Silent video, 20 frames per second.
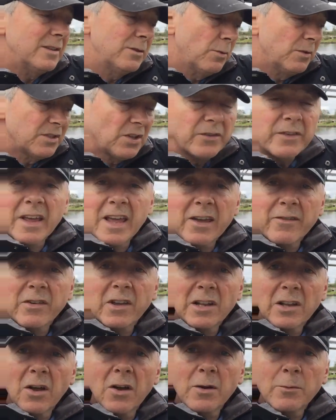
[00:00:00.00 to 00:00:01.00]
this was on the
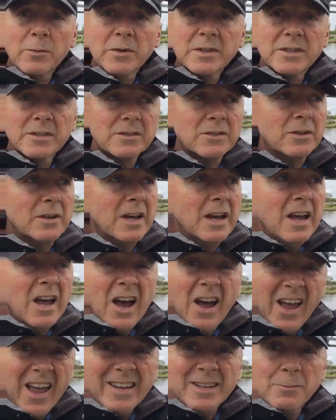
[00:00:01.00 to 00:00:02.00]
heavier line, which is good.
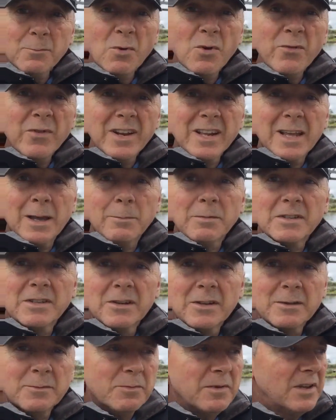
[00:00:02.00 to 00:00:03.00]
I had to move it a couple of
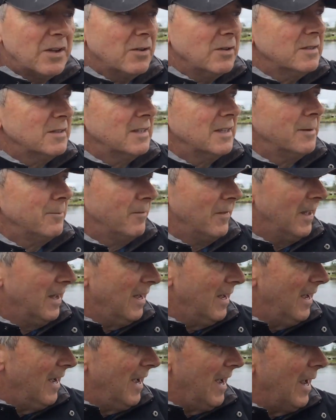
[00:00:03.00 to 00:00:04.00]
times because
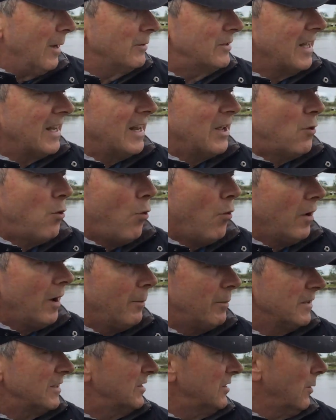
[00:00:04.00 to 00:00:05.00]
it was getting caught
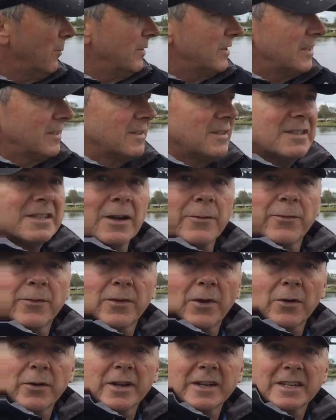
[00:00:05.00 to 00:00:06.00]
up with so much of the stuff
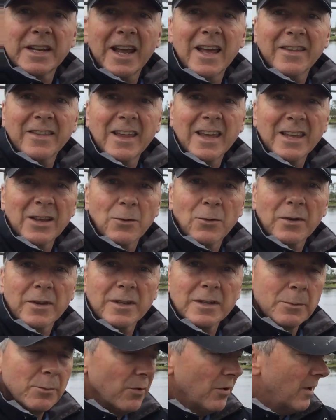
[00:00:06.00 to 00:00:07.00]
floating down there, you know, all
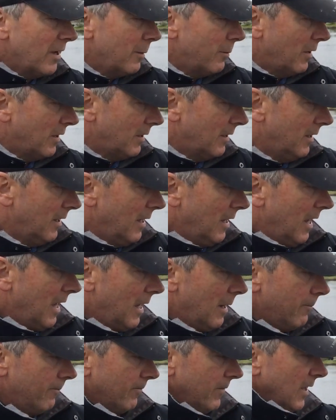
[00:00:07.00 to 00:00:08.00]
the debris. But
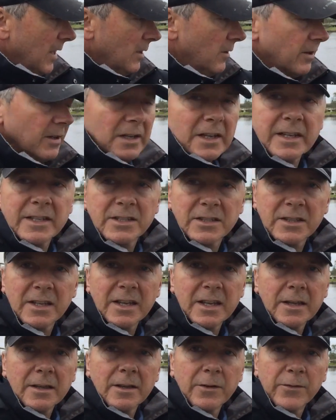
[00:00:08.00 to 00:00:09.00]
look, at least
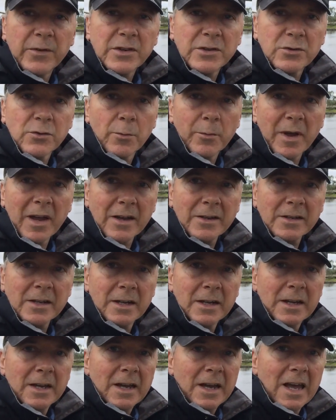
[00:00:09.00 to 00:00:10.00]
the fish are about.
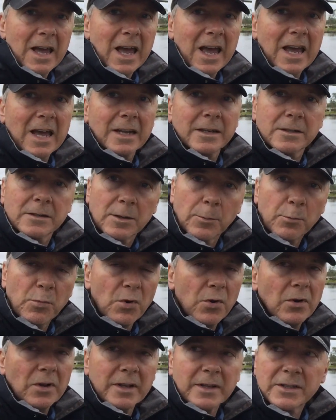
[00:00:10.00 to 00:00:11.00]
And the
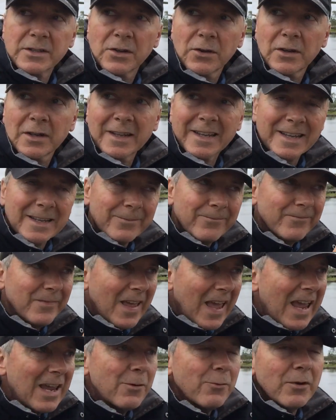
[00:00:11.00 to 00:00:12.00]
burley, certainly
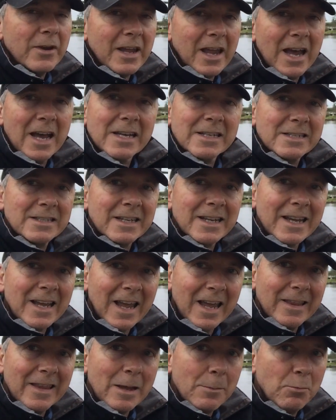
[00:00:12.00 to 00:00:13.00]
accurate
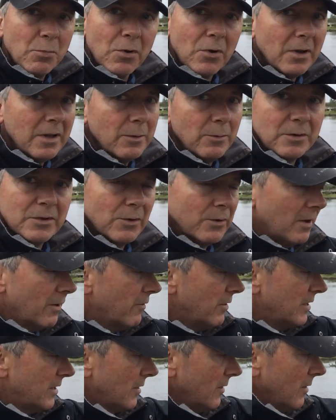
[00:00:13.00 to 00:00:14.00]
casting, and that burley will do it every